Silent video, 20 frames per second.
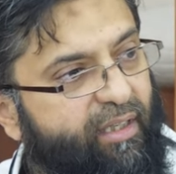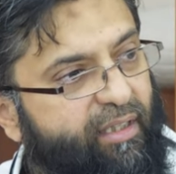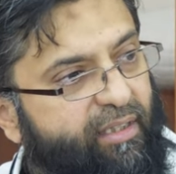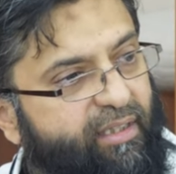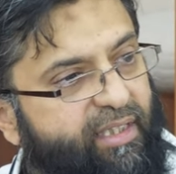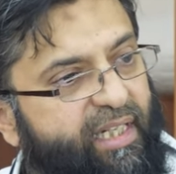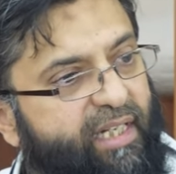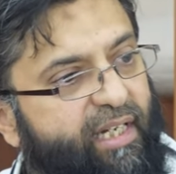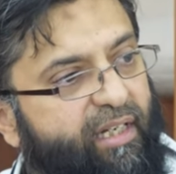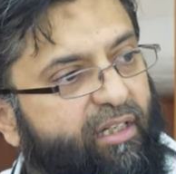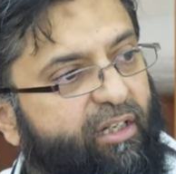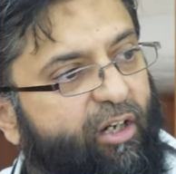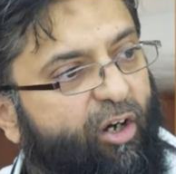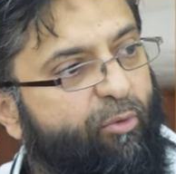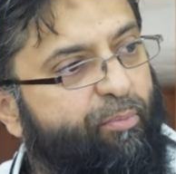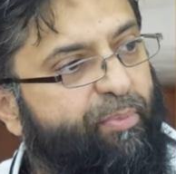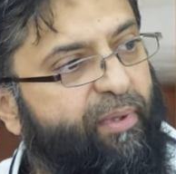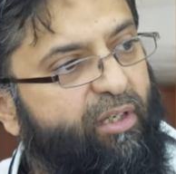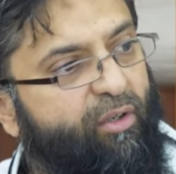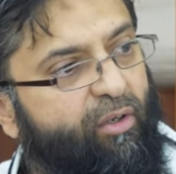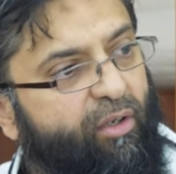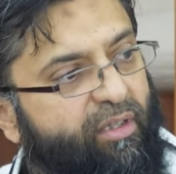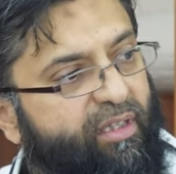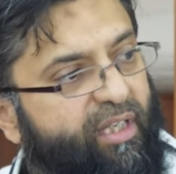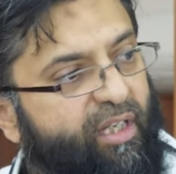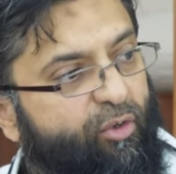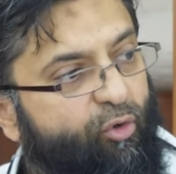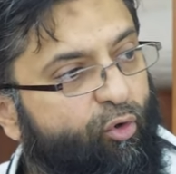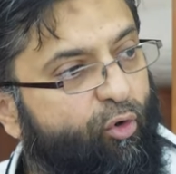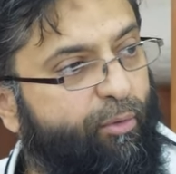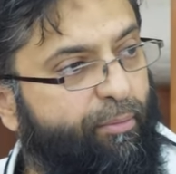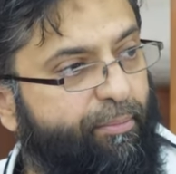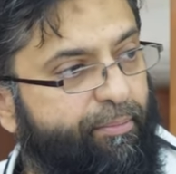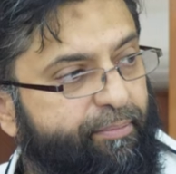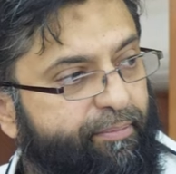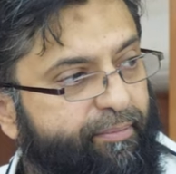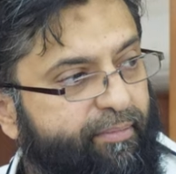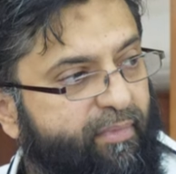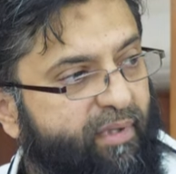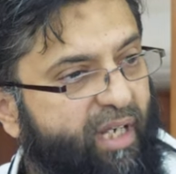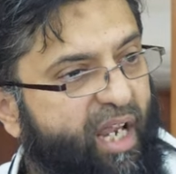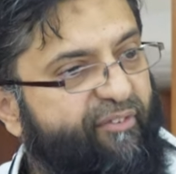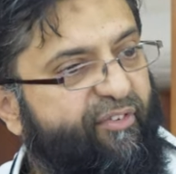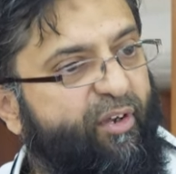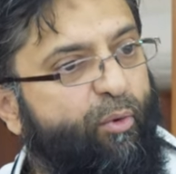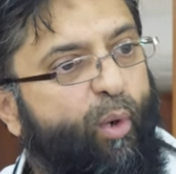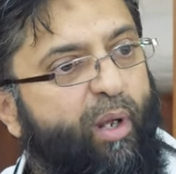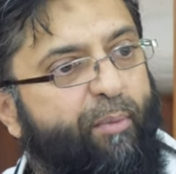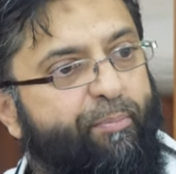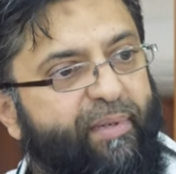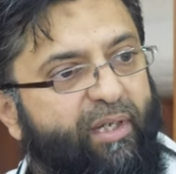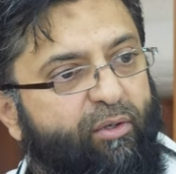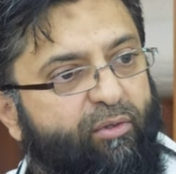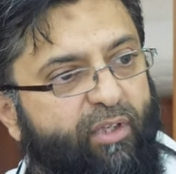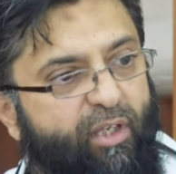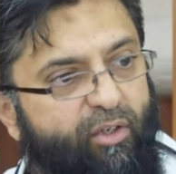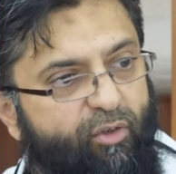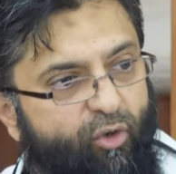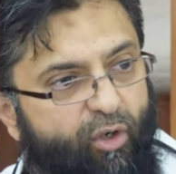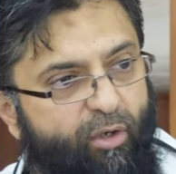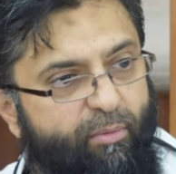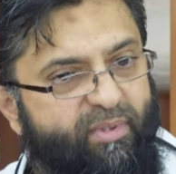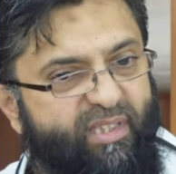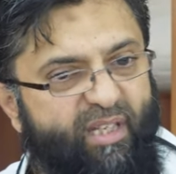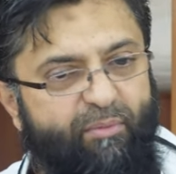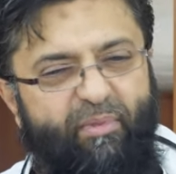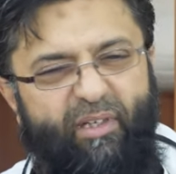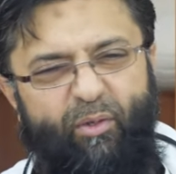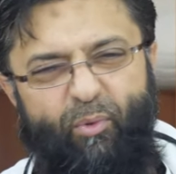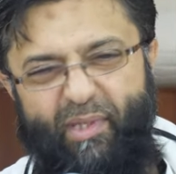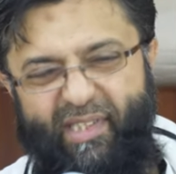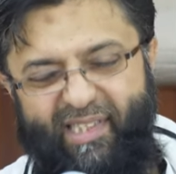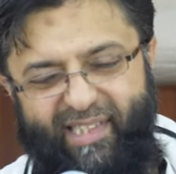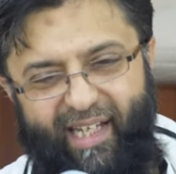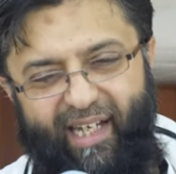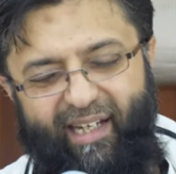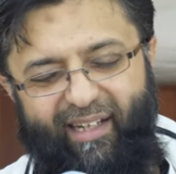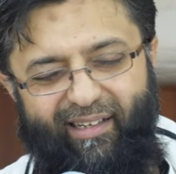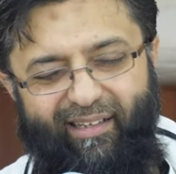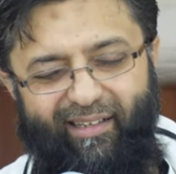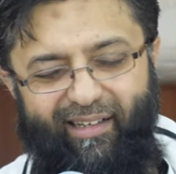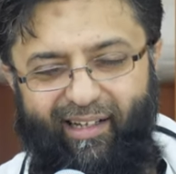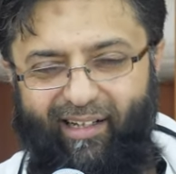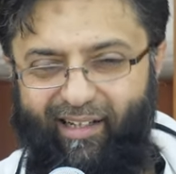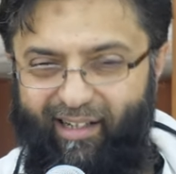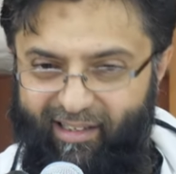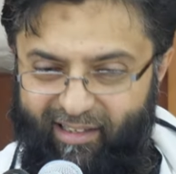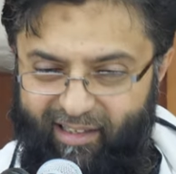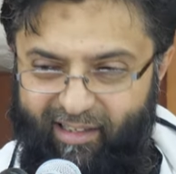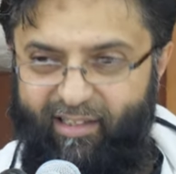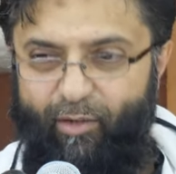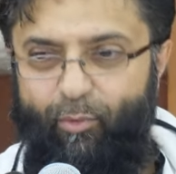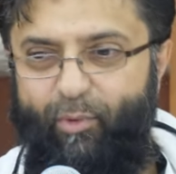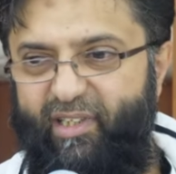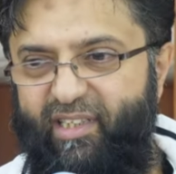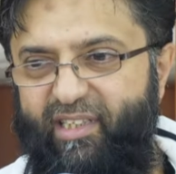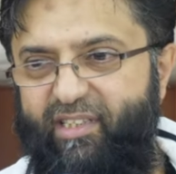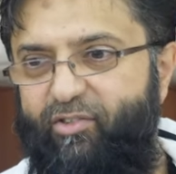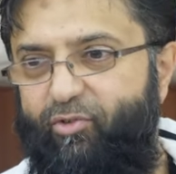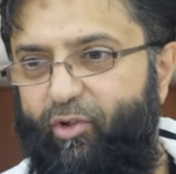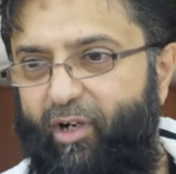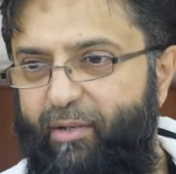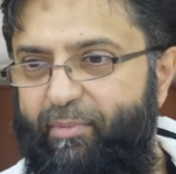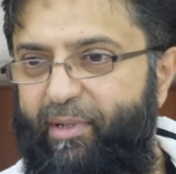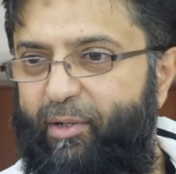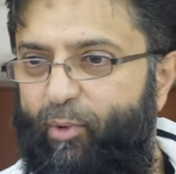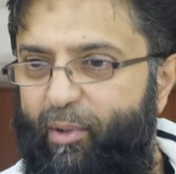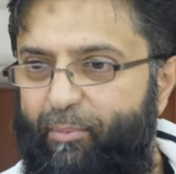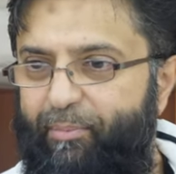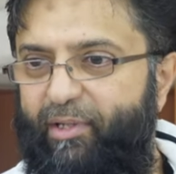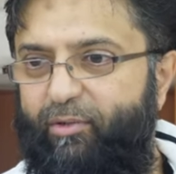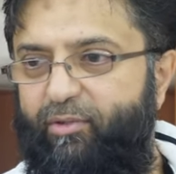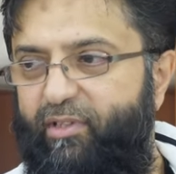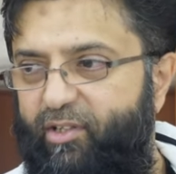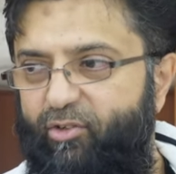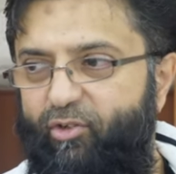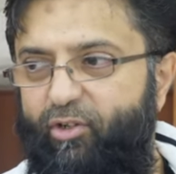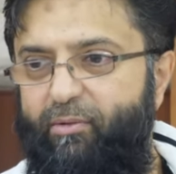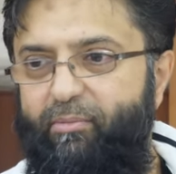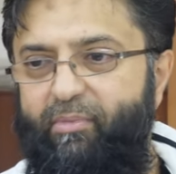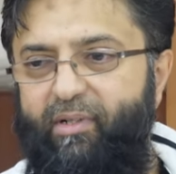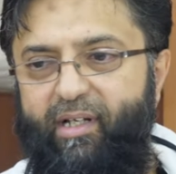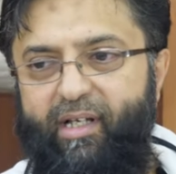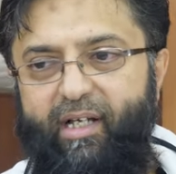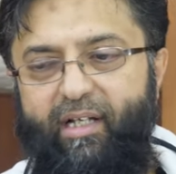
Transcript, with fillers: didn't go beyond the norm. If it went beyond the norm, somebody was sick, I don't want to describe it, it went beyond the norm,